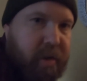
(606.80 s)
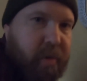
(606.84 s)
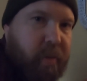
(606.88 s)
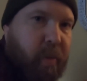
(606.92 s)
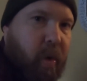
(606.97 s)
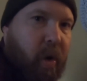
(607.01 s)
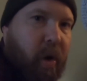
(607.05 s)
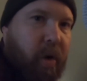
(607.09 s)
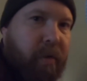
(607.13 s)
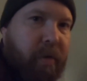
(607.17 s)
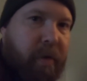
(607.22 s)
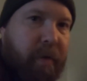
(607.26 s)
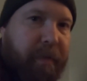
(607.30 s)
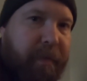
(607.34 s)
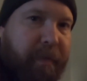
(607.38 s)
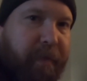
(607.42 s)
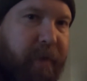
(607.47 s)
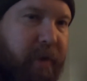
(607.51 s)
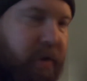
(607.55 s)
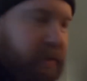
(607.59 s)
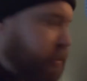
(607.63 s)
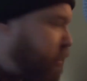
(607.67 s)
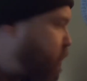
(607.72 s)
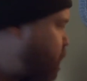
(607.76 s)
wall
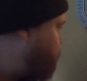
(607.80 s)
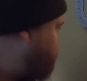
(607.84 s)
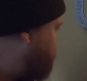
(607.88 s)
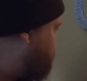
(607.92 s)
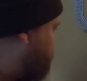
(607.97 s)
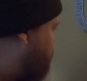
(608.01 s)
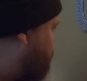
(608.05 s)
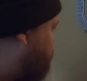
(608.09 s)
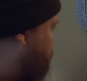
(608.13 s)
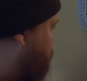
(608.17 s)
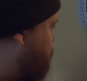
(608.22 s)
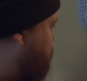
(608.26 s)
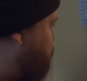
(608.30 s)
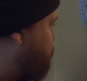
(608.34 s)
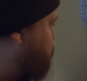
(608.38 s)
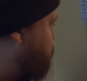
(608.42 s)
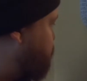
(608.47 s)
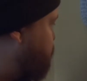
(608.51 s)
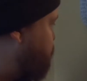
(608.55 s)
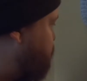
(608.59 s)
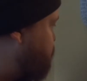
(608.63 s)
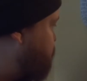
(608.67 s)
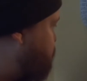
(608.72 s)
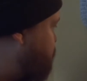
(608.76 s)
refuses to close,
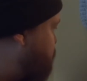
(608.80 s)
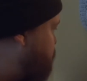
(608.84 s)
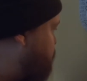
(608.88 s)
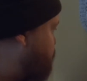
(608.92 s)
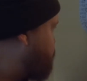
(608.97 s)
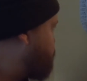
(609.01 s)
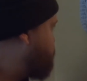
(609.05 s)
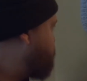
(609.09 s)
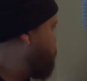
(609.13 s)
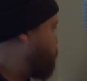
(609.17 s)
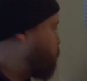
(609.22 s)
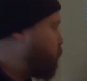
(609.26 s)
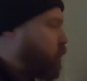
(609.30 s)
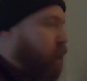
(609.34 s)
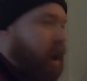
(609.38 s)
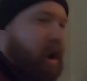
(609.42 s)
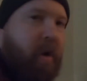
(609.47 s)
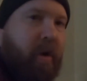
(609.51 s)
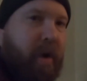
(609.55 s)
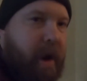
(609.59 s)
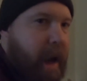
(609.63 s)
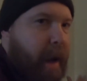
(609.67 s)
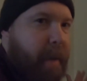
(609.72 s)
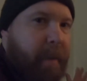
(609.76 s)
and it's just this little
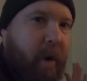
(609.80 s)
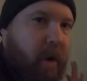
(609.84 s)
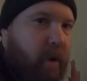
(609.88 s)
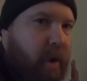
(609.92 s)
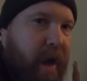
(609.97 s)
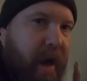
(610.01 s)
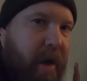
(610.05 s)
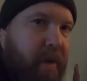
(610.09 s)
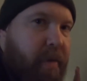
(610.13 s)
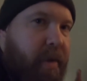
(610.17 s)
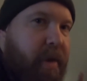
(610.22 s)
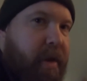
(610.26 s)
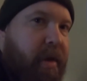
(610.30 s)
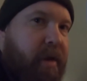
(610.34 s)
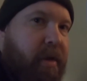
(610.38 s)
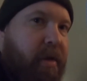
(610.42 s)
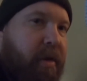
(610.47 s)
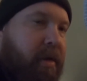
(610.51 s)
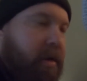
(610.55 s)
hole, and I'm okay with it.